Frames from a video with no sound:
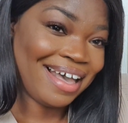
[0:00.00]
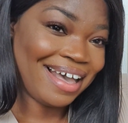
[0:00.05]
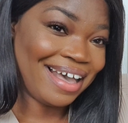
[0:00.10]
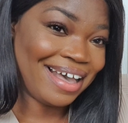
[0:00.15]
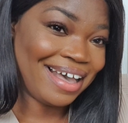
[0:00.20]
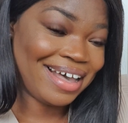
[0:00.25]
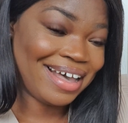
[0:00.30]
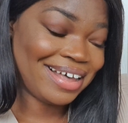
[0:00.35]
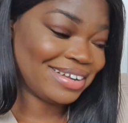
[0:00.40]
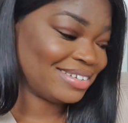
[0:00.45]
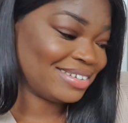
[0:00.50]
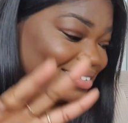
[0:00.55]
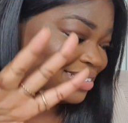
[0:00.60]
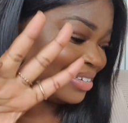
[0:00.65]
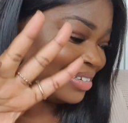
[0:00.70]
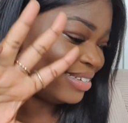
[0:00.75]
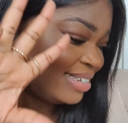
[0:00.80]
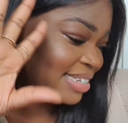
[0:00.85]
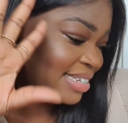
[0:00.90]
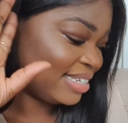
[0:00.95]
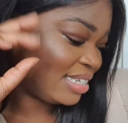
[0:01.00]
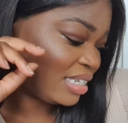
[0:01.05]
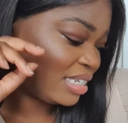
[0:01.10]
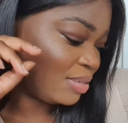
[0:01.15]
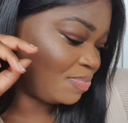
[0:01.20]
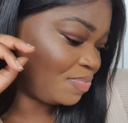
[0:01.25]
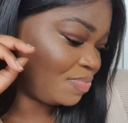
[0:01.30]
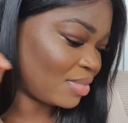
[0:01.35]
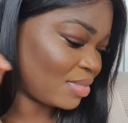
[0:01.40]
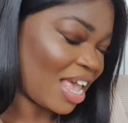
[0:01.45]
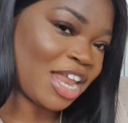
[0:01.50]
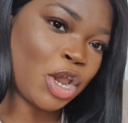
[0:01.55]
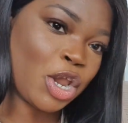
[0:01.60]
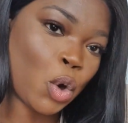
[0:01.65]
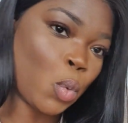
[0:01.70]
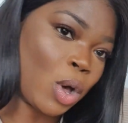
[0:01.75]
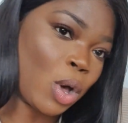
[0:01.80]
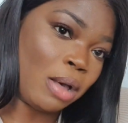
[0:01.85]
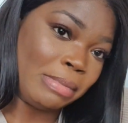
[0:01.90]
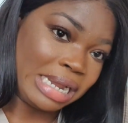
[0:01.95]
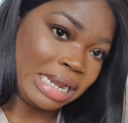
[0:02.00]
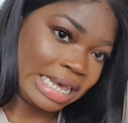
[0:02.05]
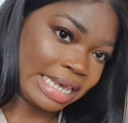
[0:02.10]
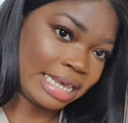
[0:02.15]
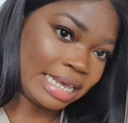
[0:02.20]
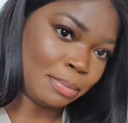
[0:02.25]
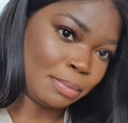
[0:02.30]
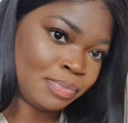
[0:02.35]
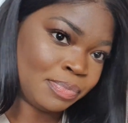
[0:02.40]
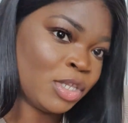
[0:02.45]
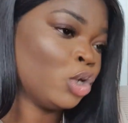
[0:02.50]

and I know what I'm like.